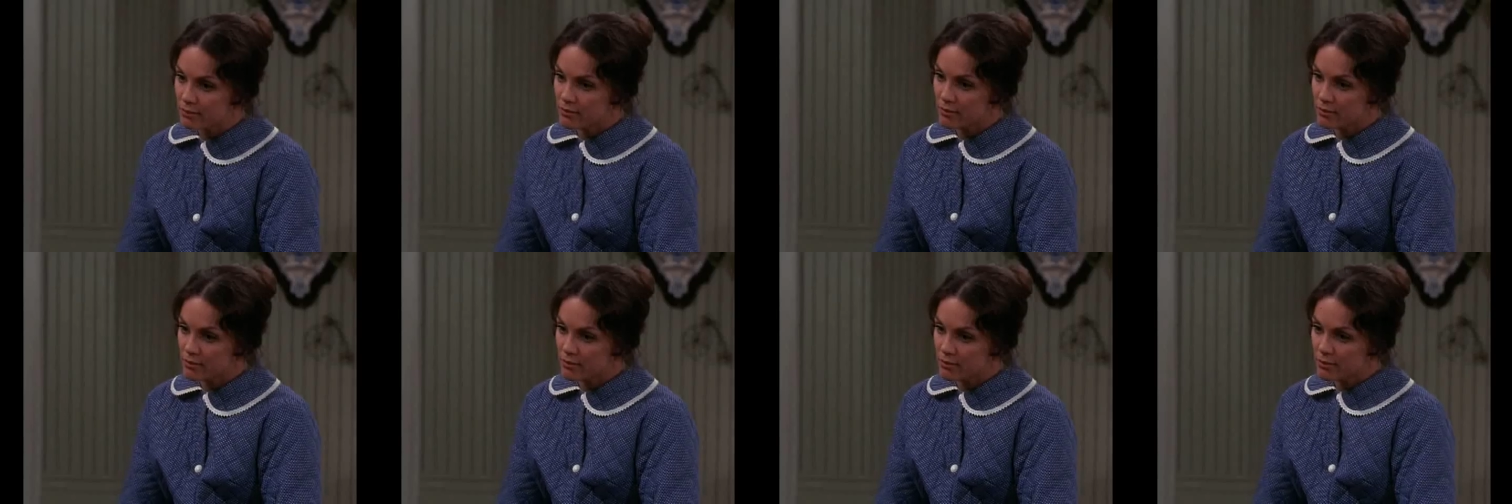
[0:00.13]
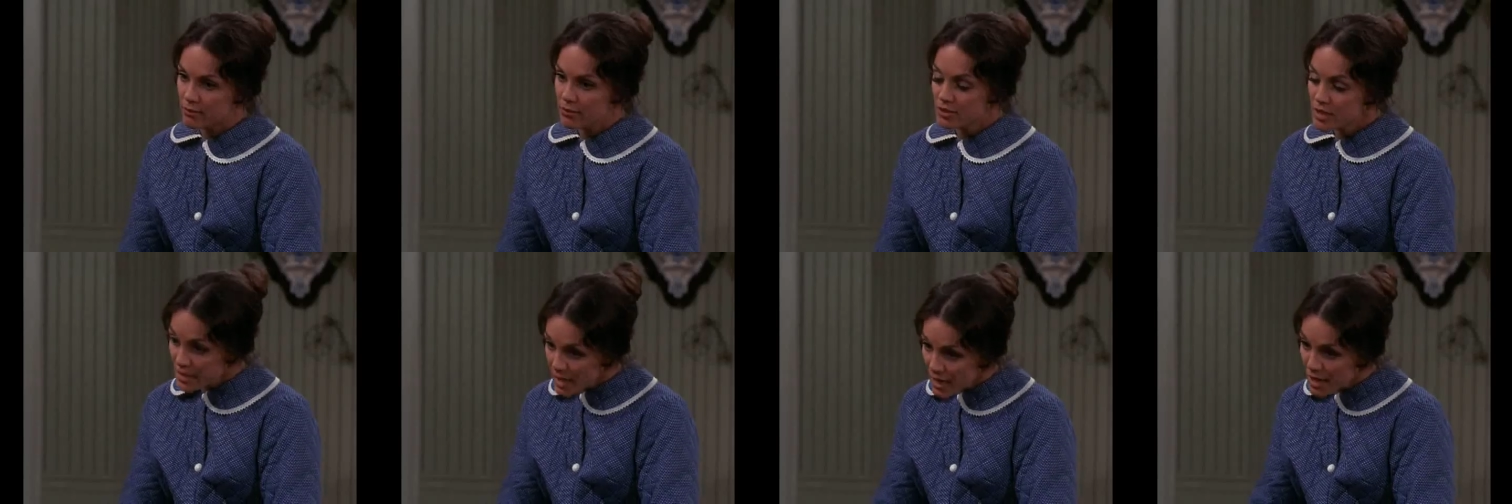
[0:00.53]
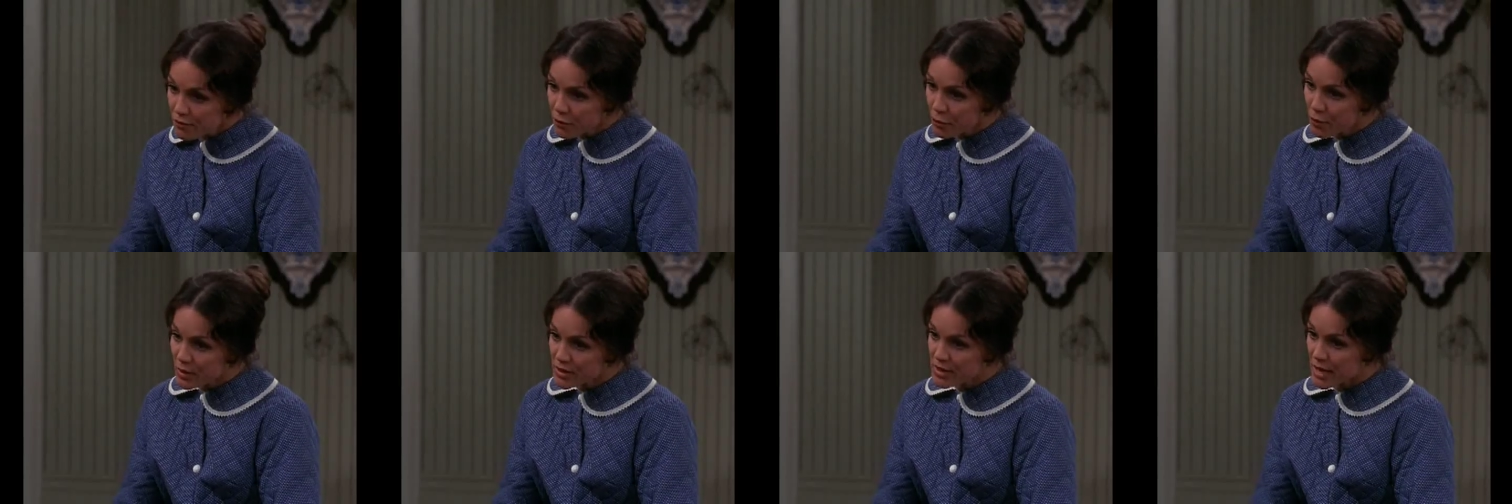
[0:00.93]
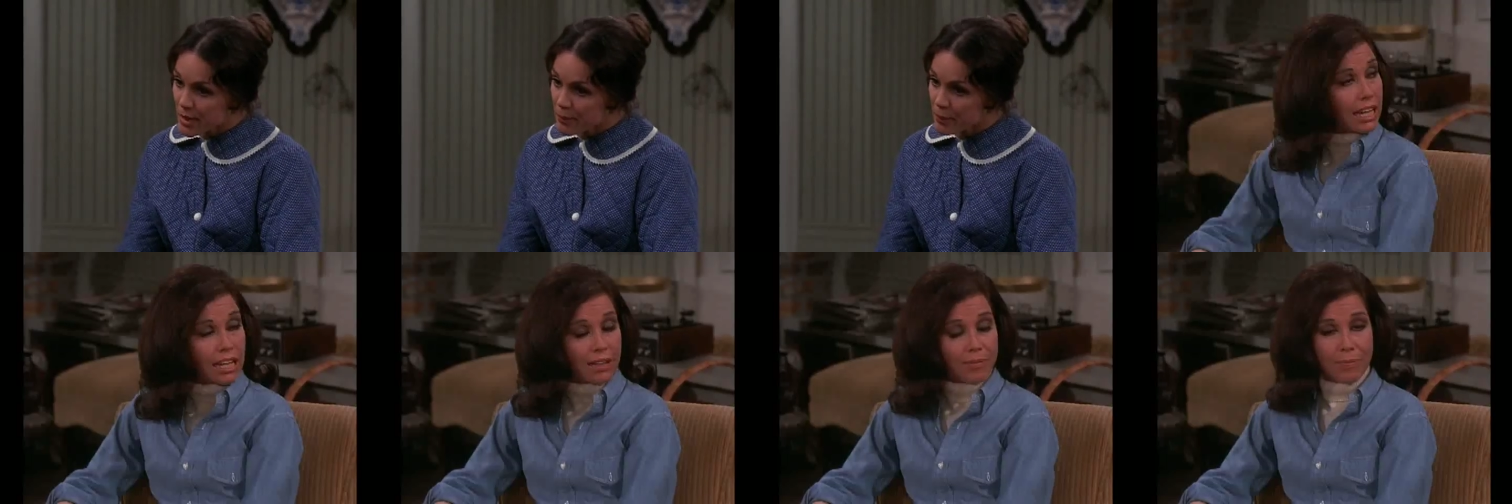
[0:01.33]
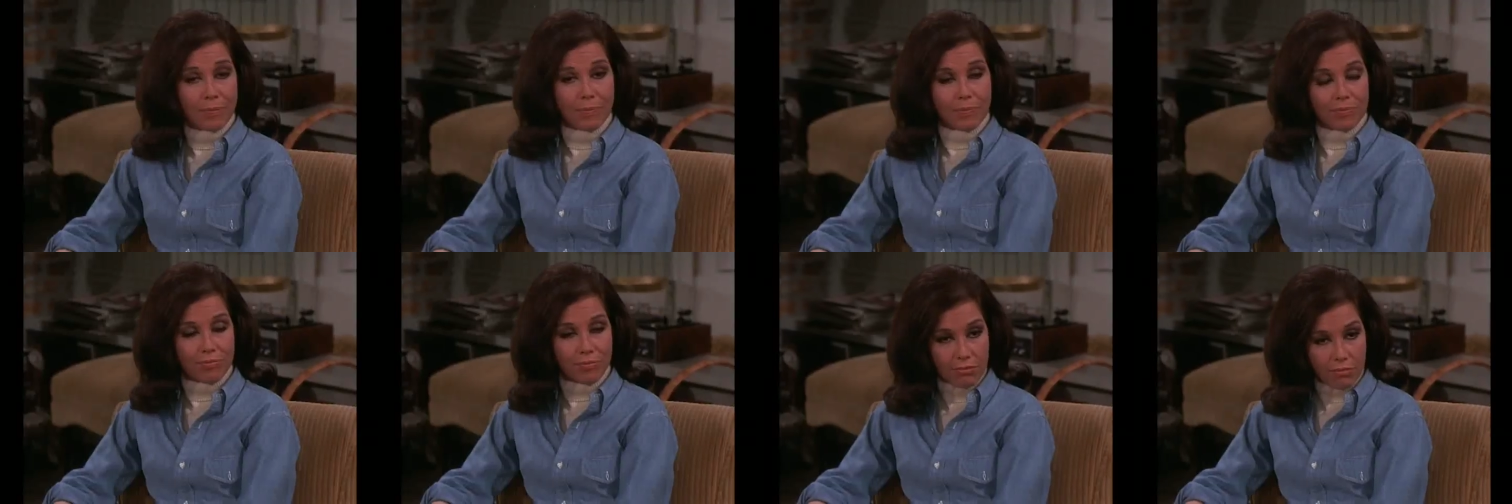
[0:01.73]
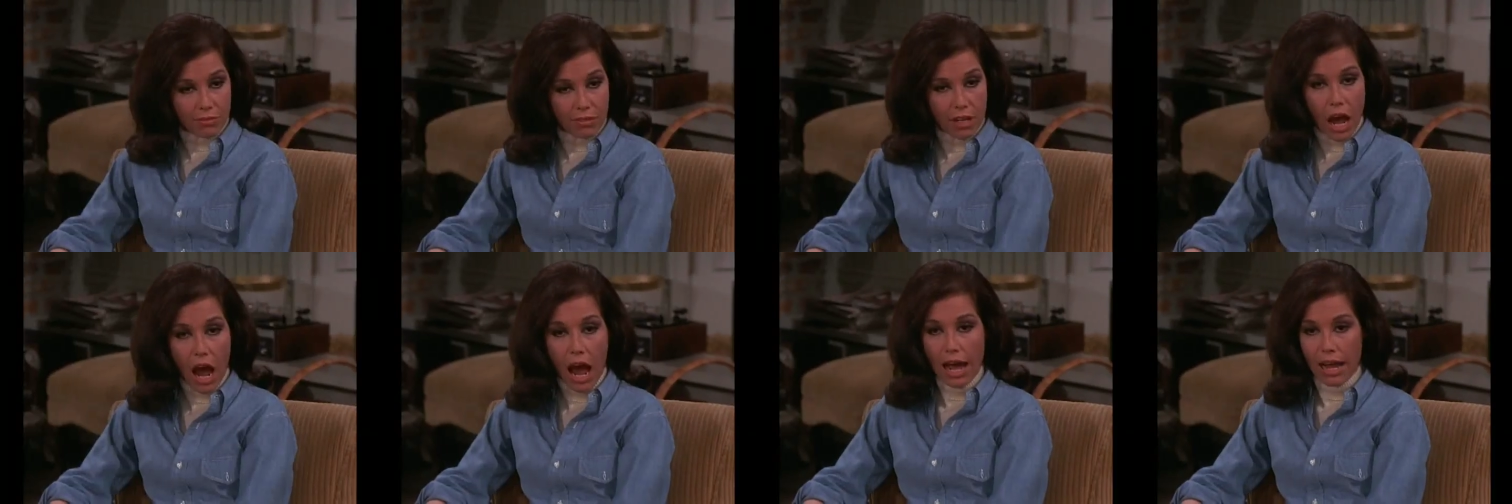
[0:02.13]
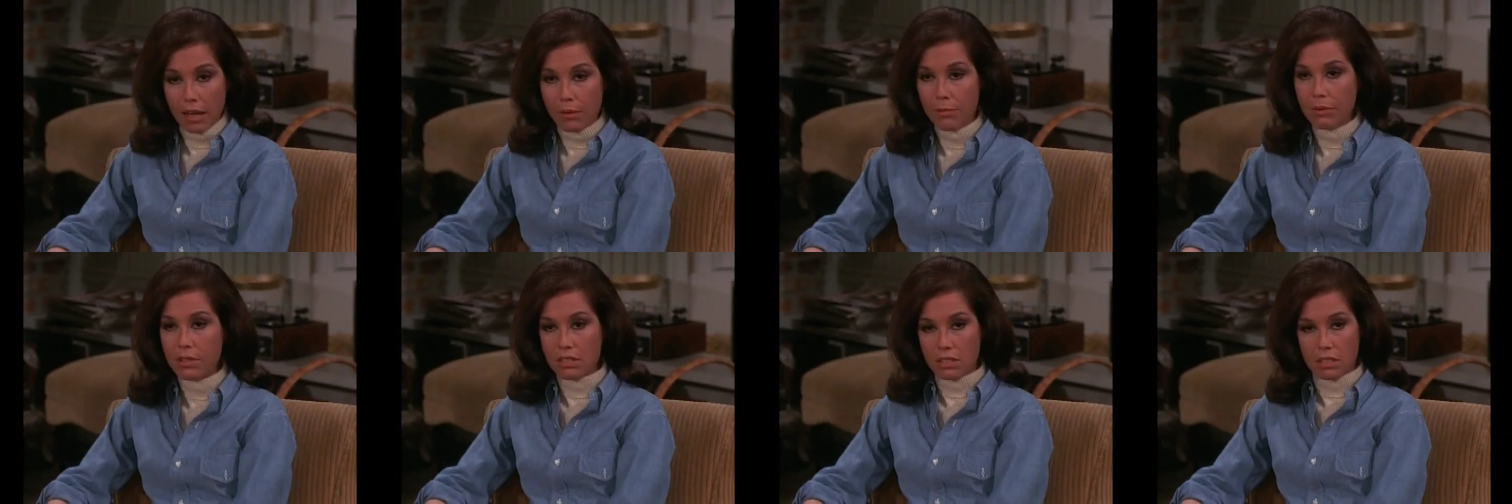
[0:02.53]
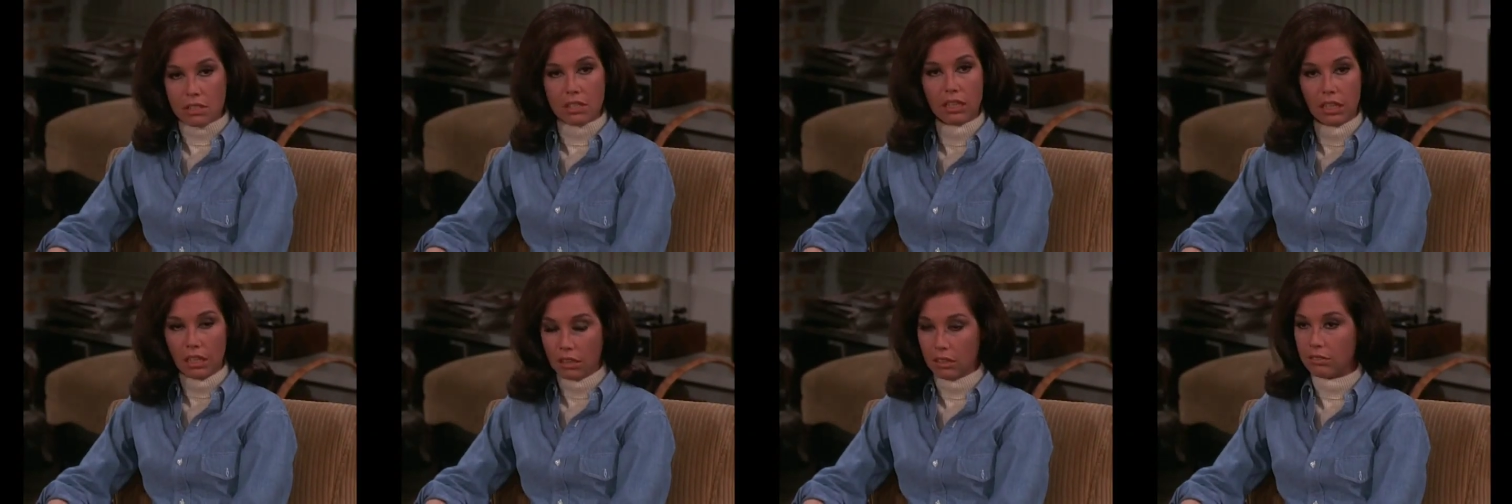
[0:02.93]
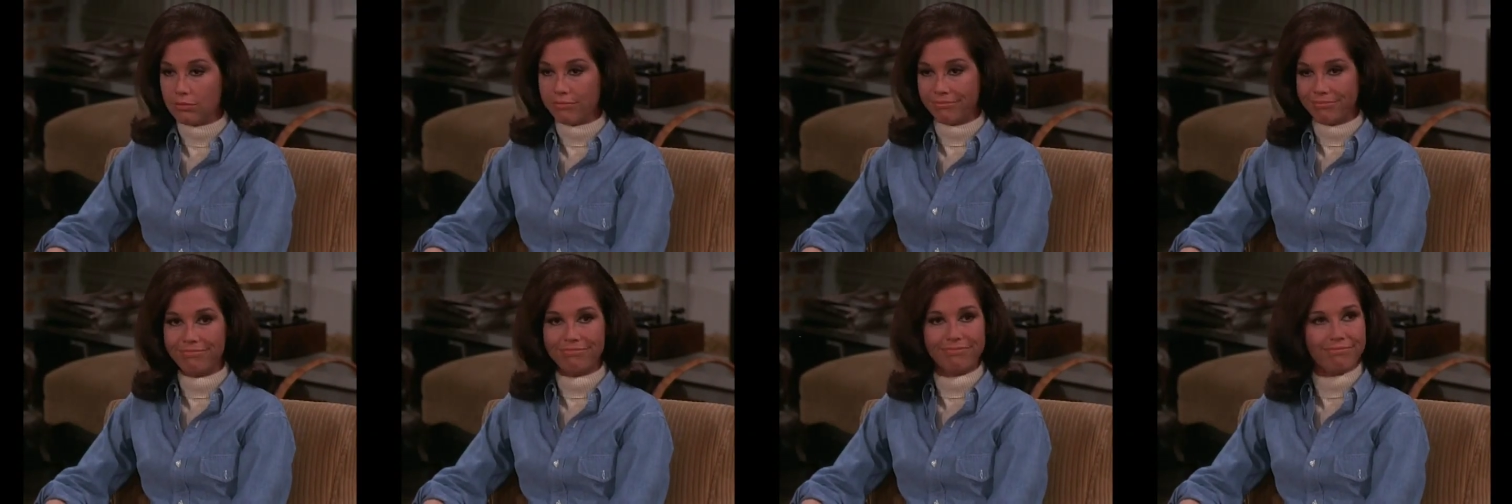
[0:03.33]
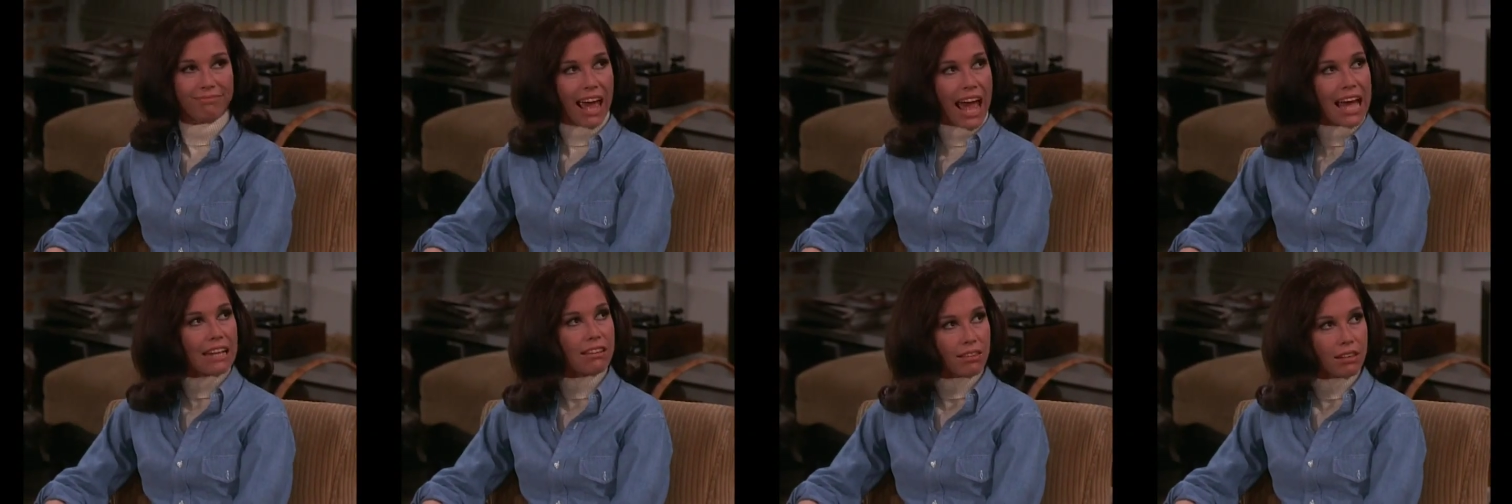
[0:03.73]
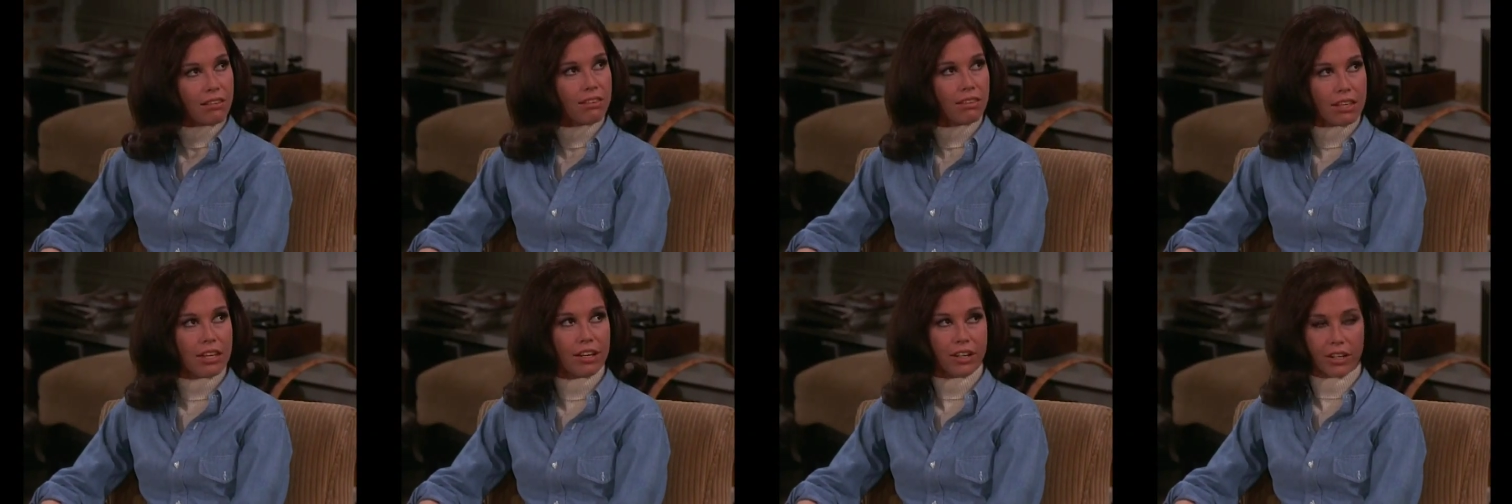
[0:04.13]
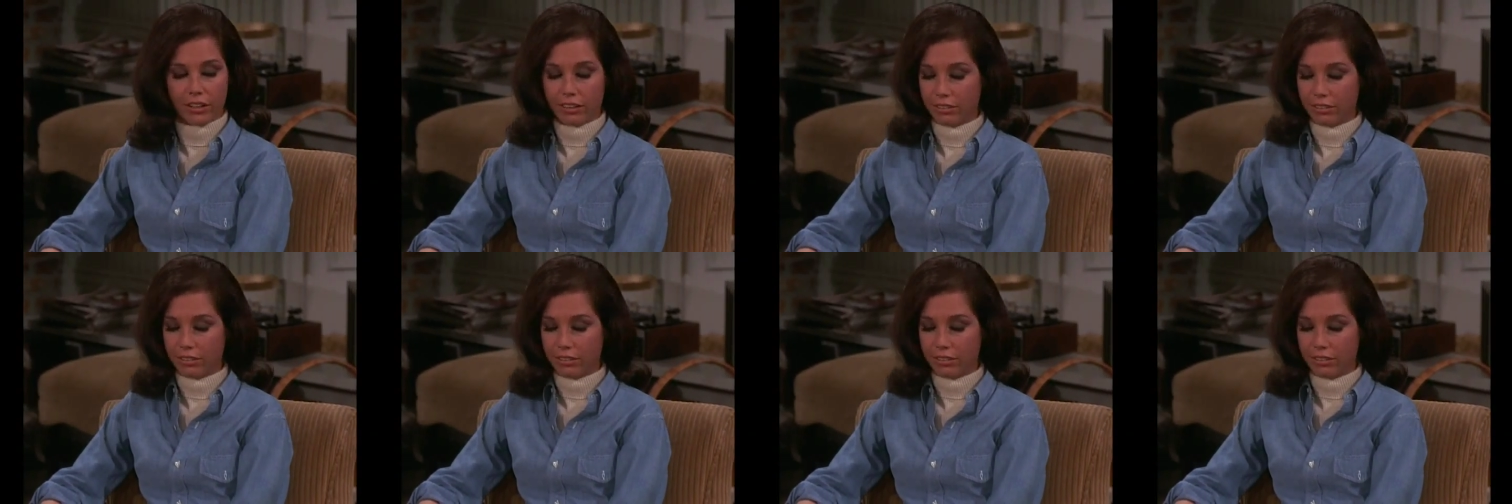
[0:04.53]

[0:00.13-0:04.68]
Tonight, for example, I was uh, at the theater.